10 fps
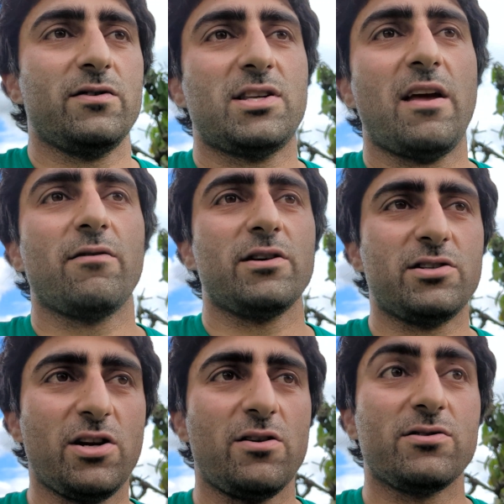savoury
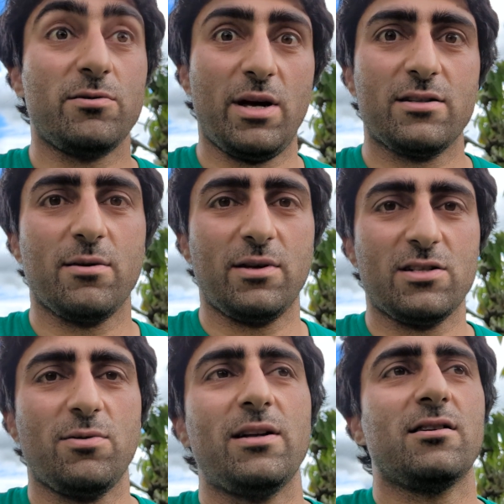stews, you make something
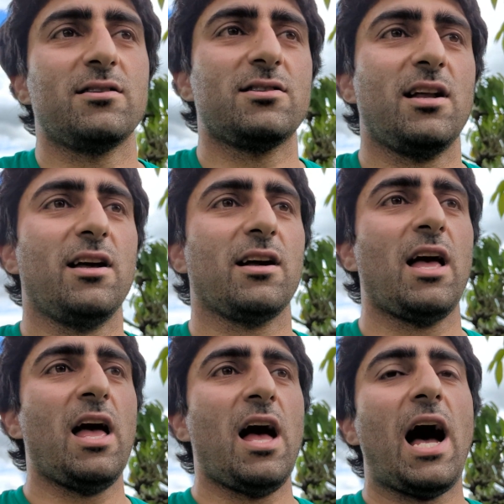sweet and acidic.
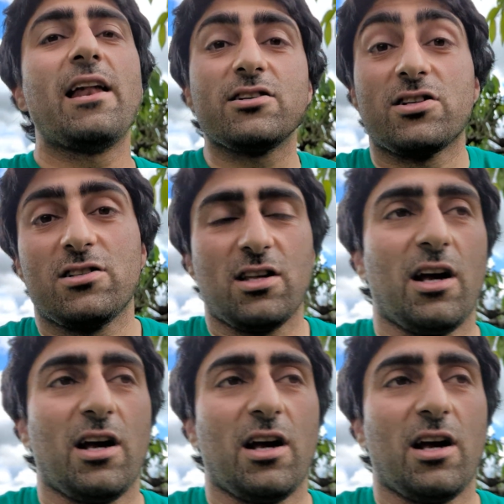And it's just the